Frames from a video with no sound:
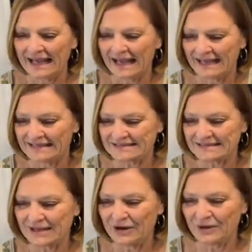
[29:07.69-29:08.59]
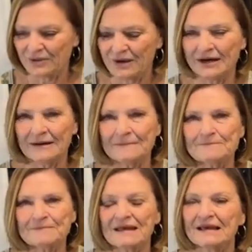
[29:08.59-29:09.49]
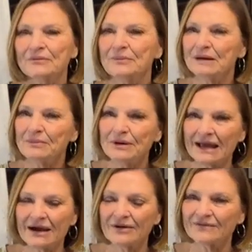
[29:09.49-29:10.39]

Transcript: And so remember now,